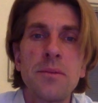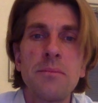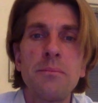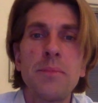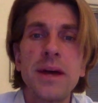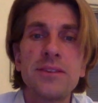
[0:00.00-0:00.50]

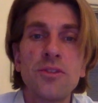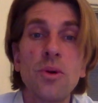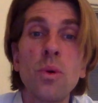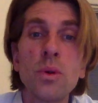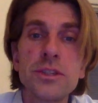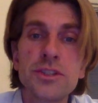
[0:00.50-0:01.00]
but
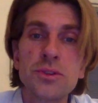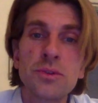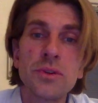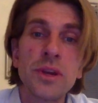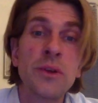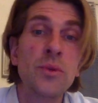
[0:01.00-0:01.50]

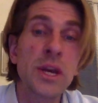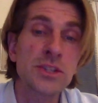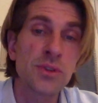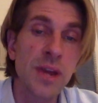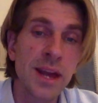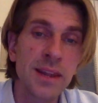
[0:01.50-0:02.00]
also
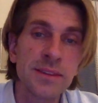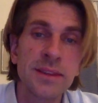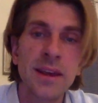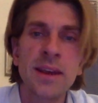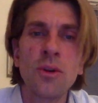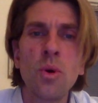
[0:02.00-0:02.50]

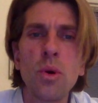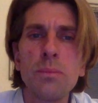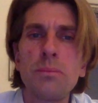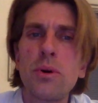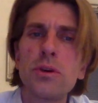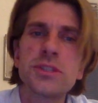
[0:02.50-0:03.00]
irrationality and
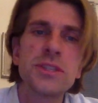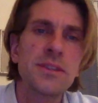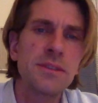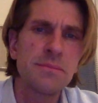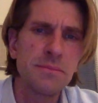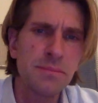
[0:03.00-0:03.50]
all posi
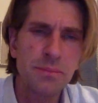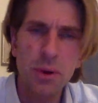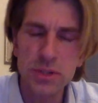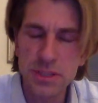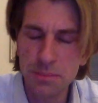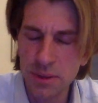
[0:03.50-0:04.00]

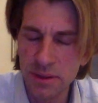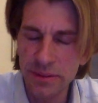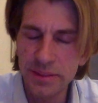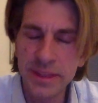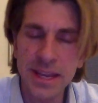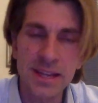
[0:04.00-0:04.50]
possible
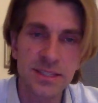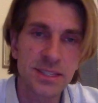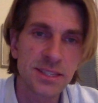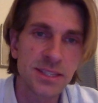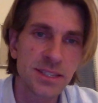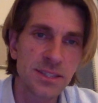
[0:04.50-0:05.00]

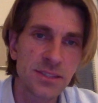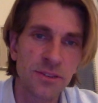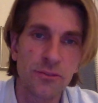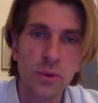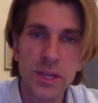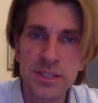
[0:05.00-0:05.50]
nuances
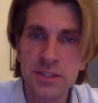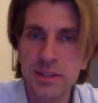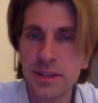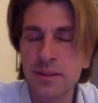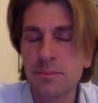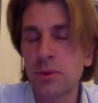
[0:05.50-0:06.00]
of
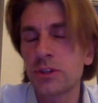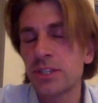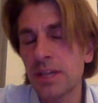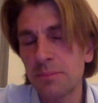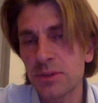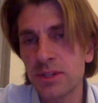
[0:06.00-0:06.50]
reasoning,
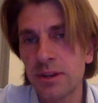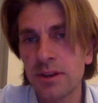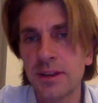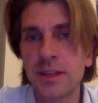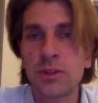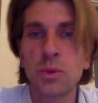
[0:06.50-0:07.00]

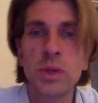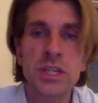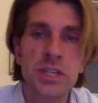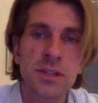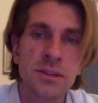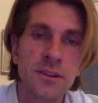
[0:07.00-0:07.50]
perception,
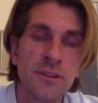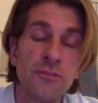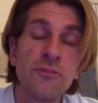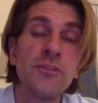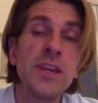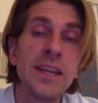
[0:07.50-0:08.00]
intuition,
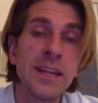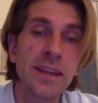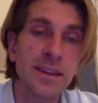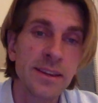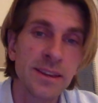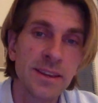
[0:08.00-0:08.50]

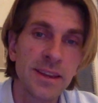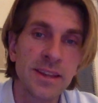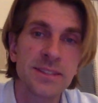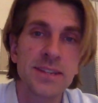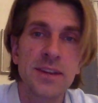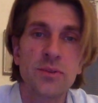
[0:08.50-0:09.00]
feeling,
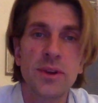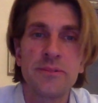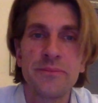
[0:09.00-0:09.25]
etc.